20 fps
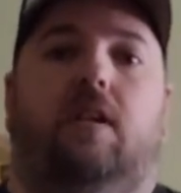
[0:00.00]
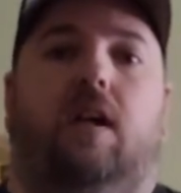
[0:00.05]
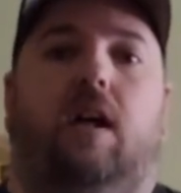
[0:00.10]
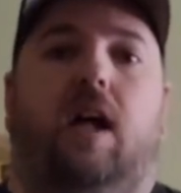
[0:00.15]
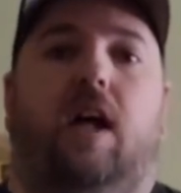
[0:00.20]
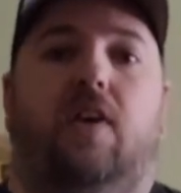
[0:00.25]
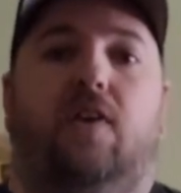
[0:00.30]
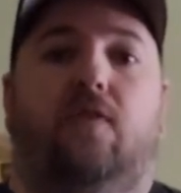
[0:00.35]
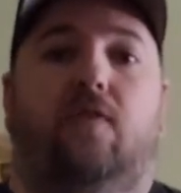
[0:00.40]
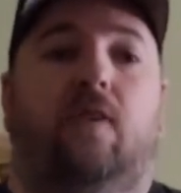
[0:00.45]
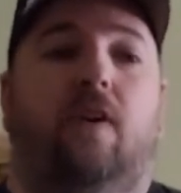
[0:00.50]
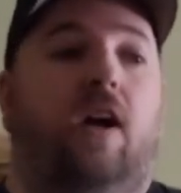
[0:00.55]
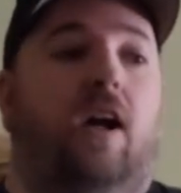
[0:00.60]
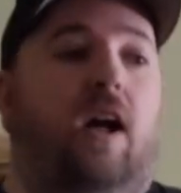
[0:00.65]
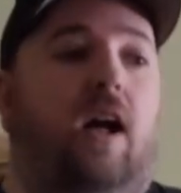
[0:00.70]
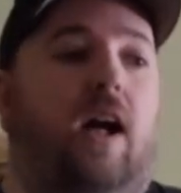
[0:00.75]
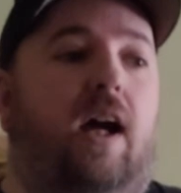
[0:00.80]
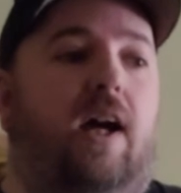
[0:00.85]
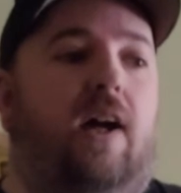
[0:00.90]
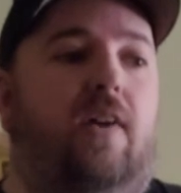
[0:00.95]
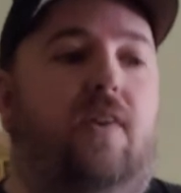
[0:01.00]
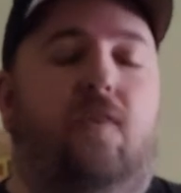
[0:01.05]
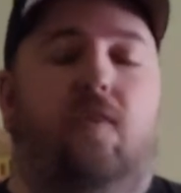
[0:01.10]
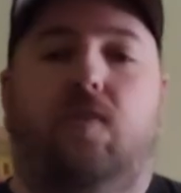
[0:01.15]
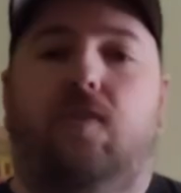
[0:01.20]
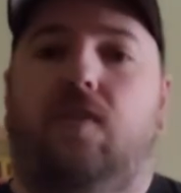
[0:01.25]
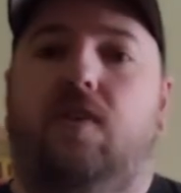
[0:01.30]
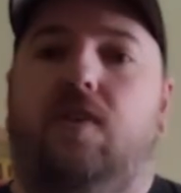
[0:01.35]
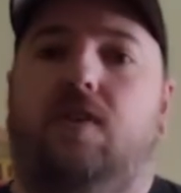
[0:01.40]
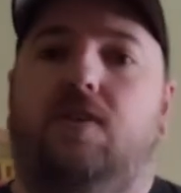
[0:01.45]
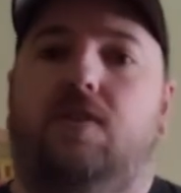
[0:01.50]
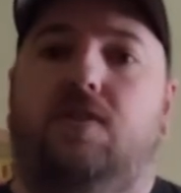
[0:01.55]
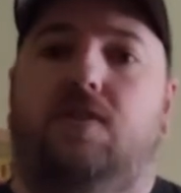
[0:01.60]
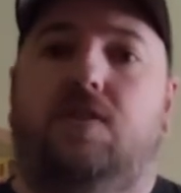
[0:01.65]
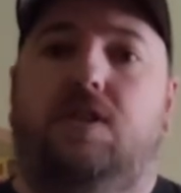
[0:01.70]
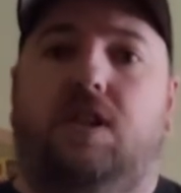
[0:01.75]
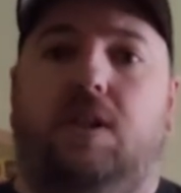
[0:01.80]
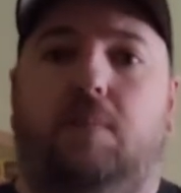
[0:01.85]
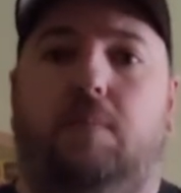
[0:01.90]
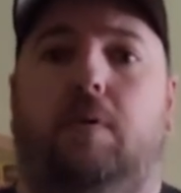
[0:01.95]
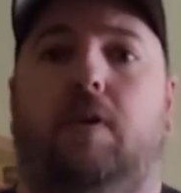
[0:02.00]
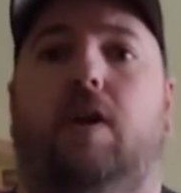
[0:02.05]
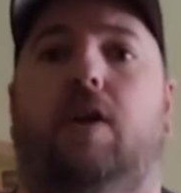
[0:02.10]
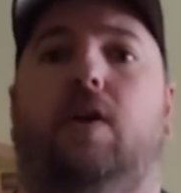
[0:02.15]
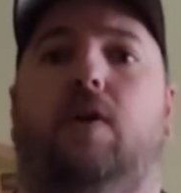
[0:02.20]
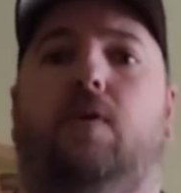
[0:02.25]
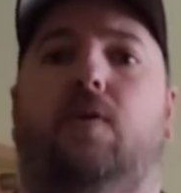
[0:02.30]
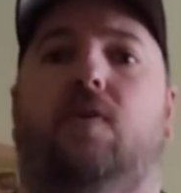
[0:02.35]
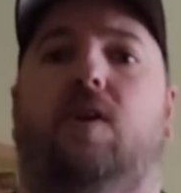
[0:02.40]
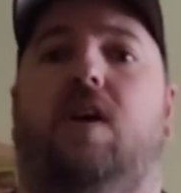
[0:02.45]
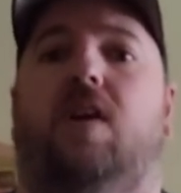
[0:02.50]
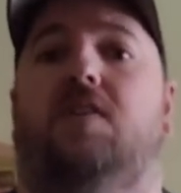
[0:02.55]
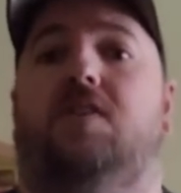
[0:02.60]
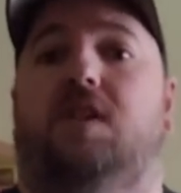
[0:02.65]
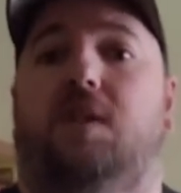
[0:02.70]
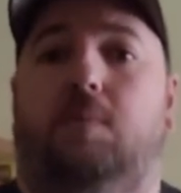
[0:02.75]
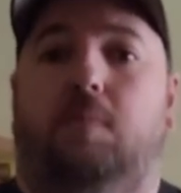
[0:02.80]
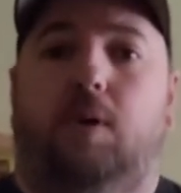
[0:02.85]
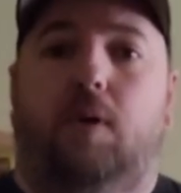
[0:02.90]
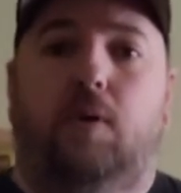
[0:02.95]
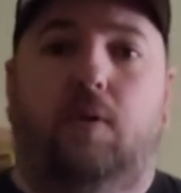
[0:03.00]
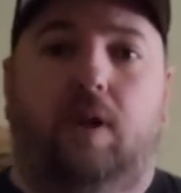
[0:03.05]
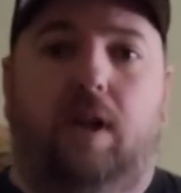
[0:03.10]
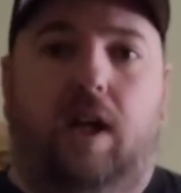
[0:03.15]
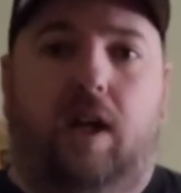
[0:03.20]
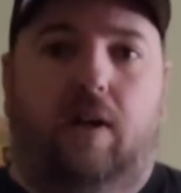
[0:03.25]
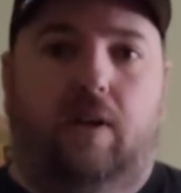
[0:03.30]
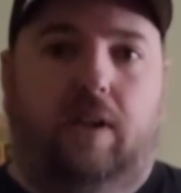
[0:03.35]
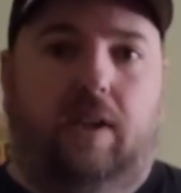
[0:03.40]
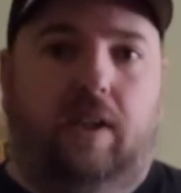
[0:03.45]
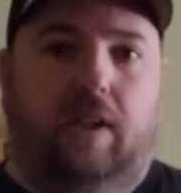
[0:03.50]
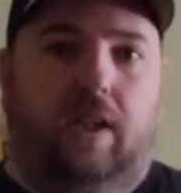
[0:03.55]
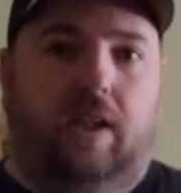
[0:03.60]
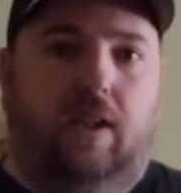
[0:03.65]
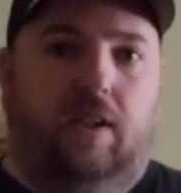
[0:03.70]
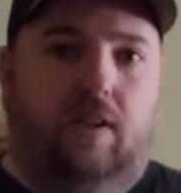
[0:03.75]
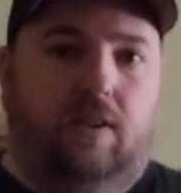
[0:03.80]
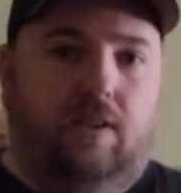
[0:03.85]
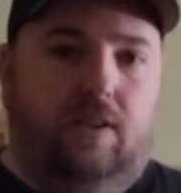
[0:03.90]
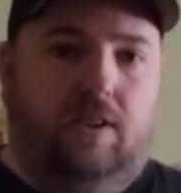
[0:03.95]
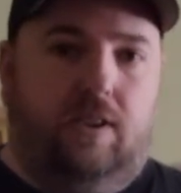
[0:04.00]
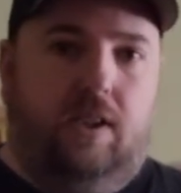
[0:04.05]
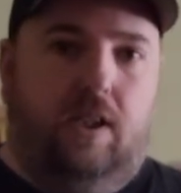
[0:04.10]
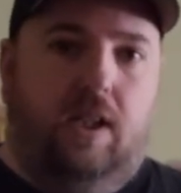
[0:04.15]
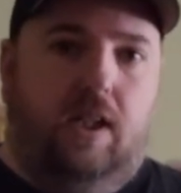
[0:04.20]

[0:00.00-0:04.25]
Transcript: as far as chip loads and chip load calculators.